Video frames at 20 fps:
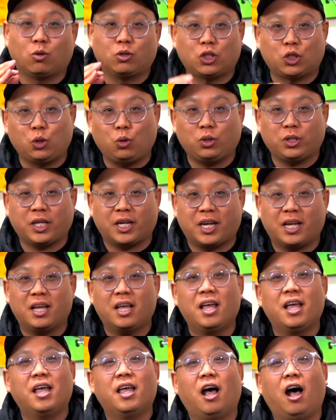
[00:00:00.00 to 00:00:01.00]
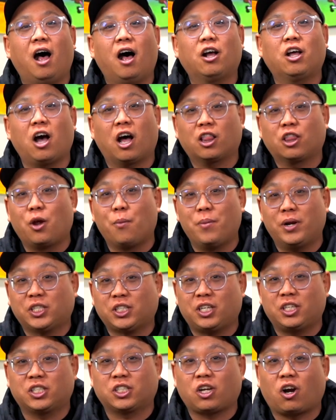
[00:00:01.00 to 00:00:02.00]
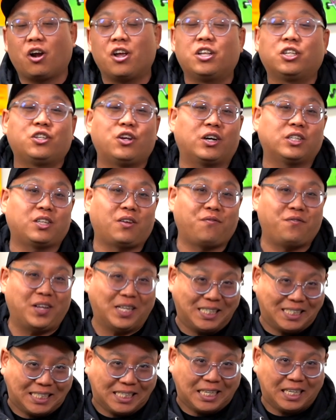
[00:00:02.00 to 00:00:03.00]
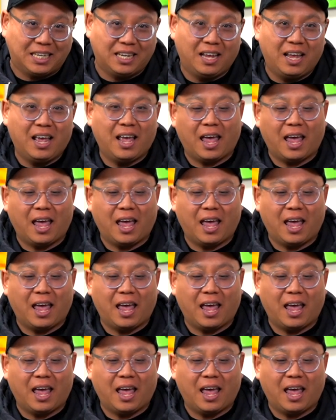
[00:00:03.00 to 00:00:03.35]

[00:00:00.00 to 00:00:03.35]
Tsuta got their Michelin star in 2015,